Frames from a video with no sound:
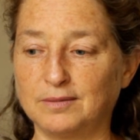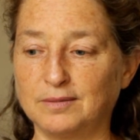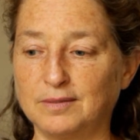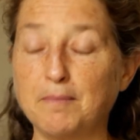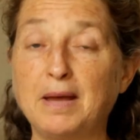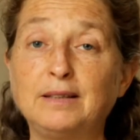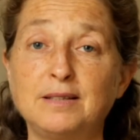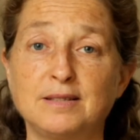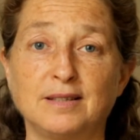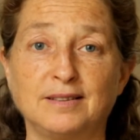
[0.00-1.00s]

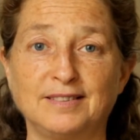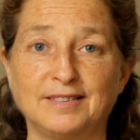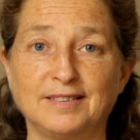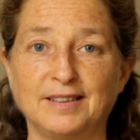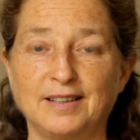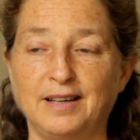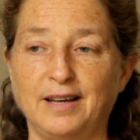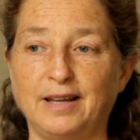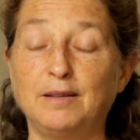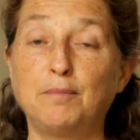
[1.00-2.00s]
medicine
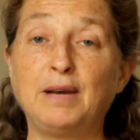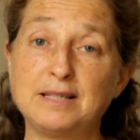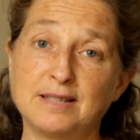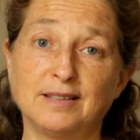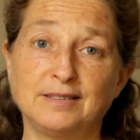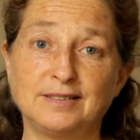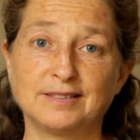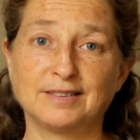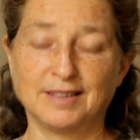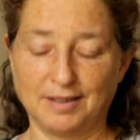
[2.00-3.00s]
and the blessings
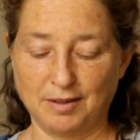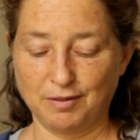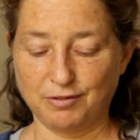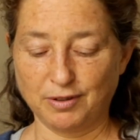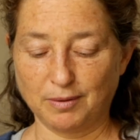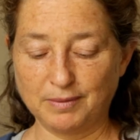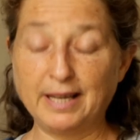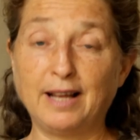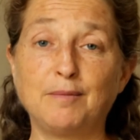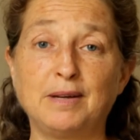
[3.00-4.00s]
from the
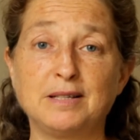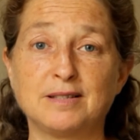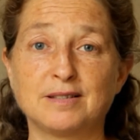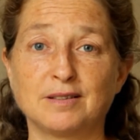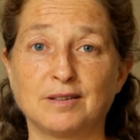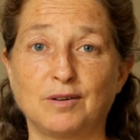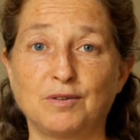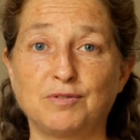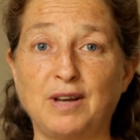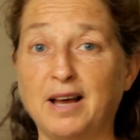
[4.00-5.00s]
elements
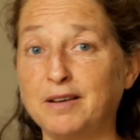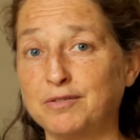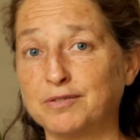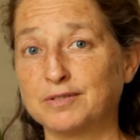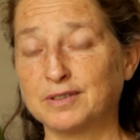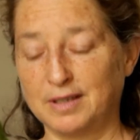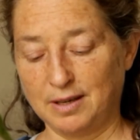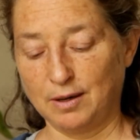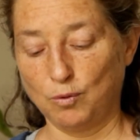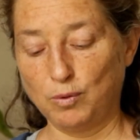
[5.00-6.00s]
of life
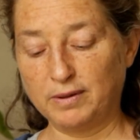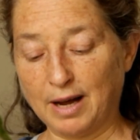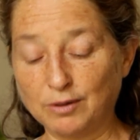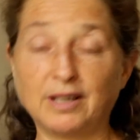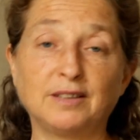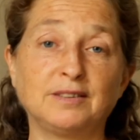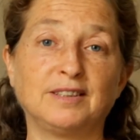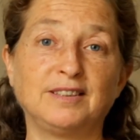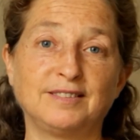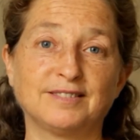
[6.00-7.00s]
without
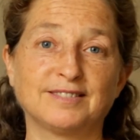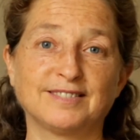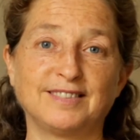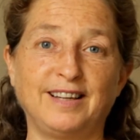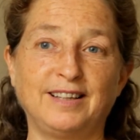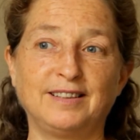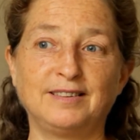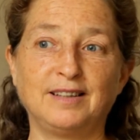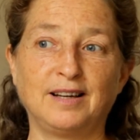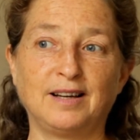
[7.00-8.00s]
hurting and
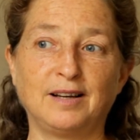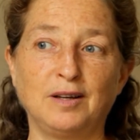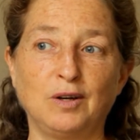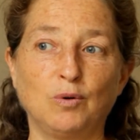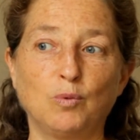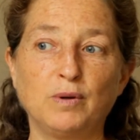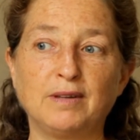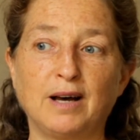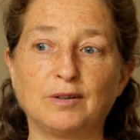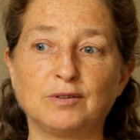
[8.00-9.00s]

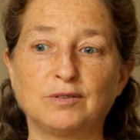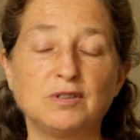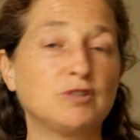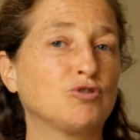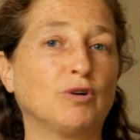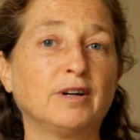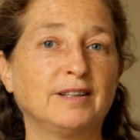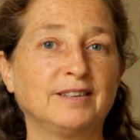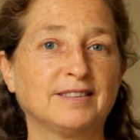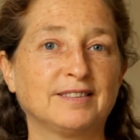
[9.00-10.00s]
without
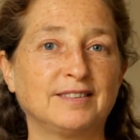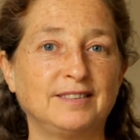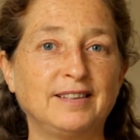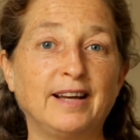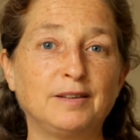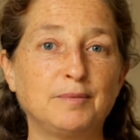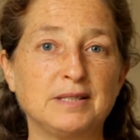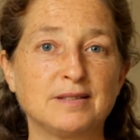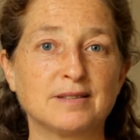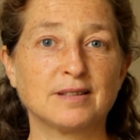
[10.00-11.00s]
destroying the
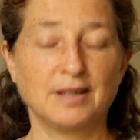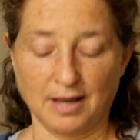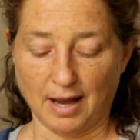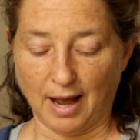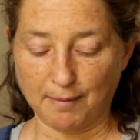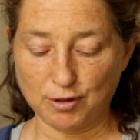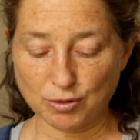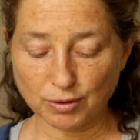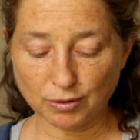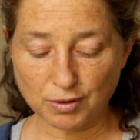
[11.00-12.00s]
elements. I'm
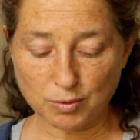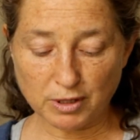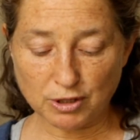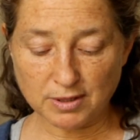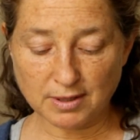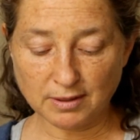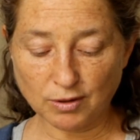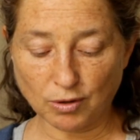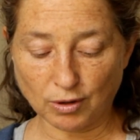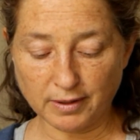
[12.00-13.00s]
sure those witches didn't
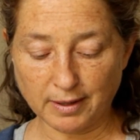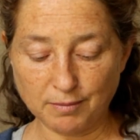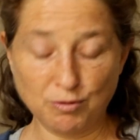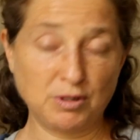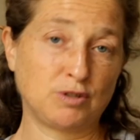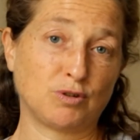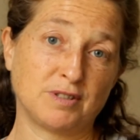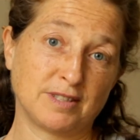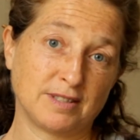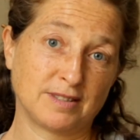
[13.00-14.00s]
call them
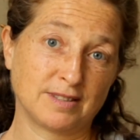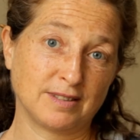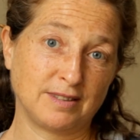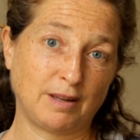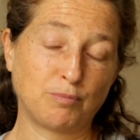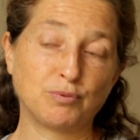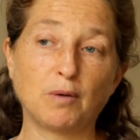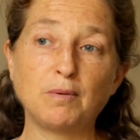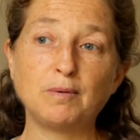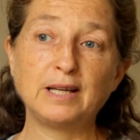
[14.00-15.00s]
resources. They
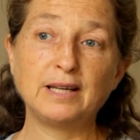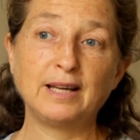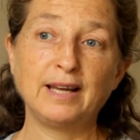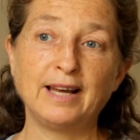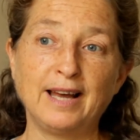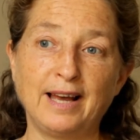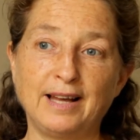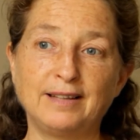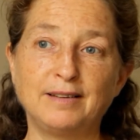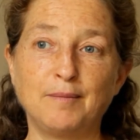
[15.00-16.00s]
probably
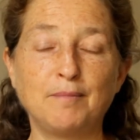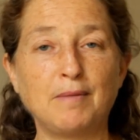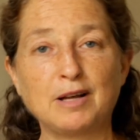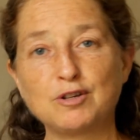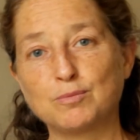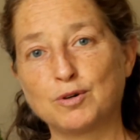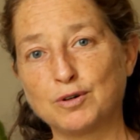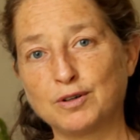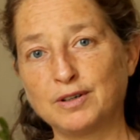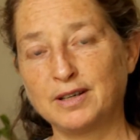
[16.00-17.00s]
had a much
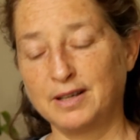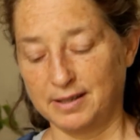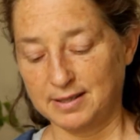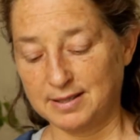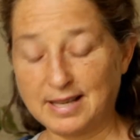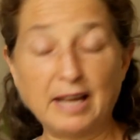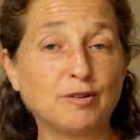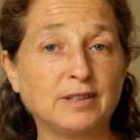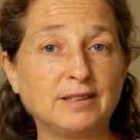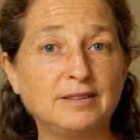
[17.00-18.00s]
more
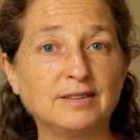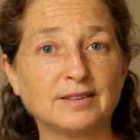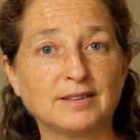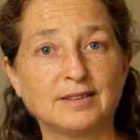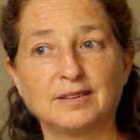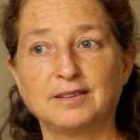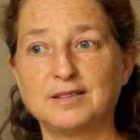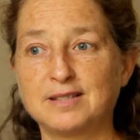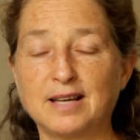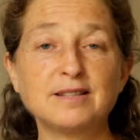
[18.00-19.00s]
sacred
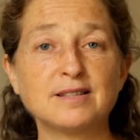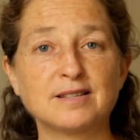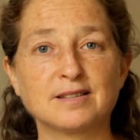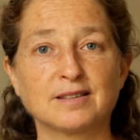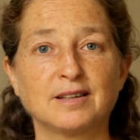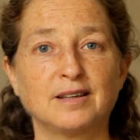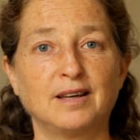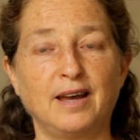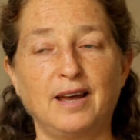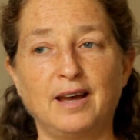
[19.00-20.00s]
sense
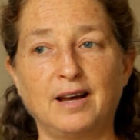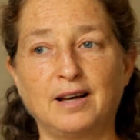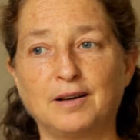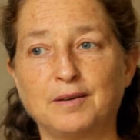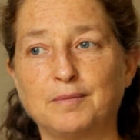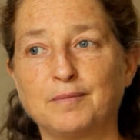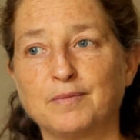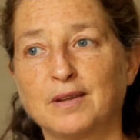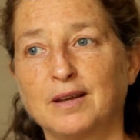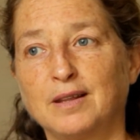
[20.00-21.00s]

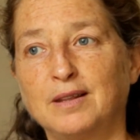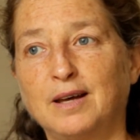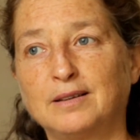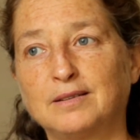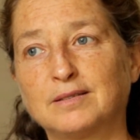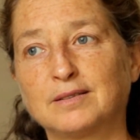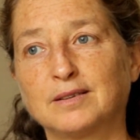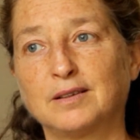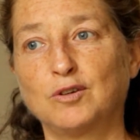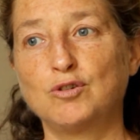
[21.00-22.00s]
that
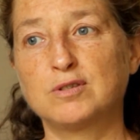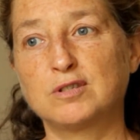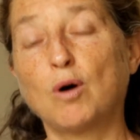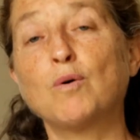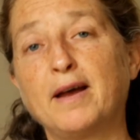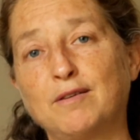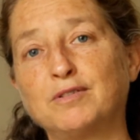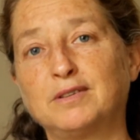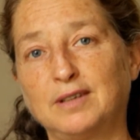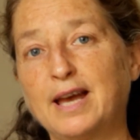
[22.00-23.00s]
saw
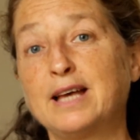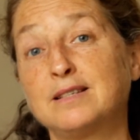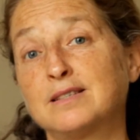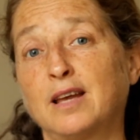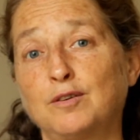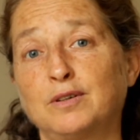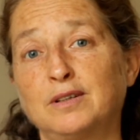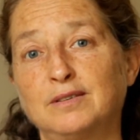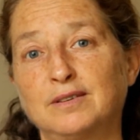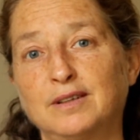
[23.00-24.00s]
everything as
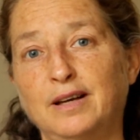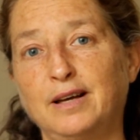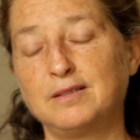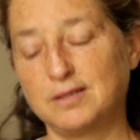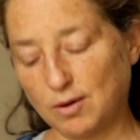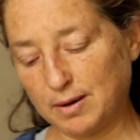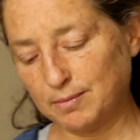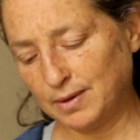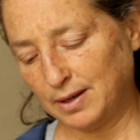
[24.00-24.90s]
sacred. And so